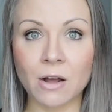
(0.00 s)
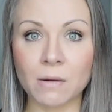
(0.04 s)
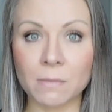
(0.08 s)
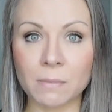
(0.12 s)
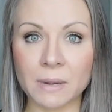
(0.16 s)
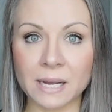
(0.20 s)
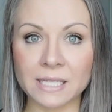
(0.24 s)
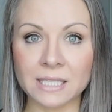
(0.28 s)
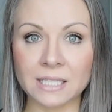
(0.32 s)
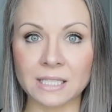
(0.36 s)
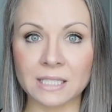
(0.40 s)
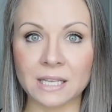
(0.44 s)

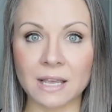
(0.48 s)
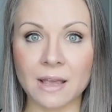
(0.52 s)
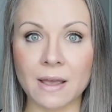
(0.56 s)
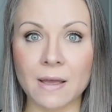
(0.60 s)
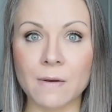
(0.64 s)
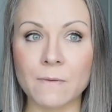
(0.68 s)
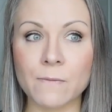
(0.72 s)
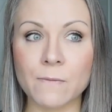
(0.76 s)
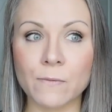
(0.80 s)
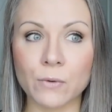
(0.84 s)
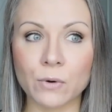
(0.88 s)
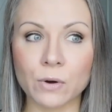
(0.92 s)
on my
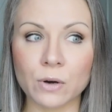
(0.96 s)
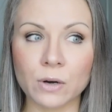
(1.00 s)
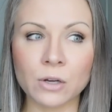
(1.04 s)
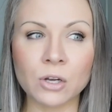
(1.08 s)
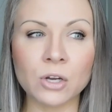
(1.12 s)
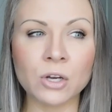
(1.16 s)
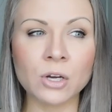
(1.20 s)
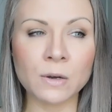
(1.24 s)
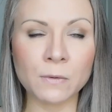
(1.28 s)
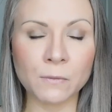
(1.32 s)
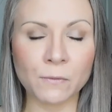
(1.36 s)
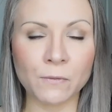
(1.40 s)
skin for
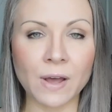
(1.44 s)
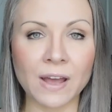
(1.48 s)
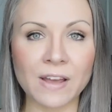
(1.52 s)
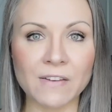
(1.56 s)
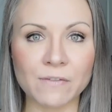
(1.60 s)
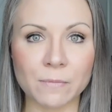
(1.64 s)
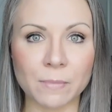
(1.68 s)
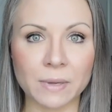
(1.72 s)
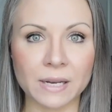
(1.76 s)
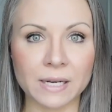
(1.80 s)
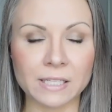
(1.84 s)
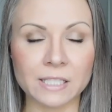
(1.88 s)
a good
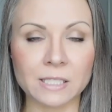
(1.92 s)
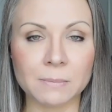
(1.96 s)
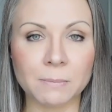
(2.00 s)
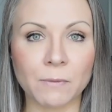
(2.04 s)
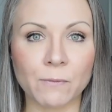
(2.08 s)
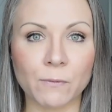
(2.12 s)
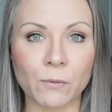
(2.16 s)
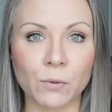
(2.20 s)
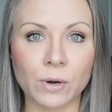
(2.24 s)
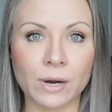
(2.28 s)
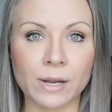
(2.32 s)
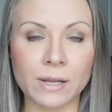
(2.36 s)
five minutes
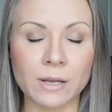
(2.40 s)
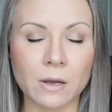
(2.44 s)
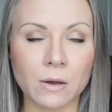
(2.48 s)
before I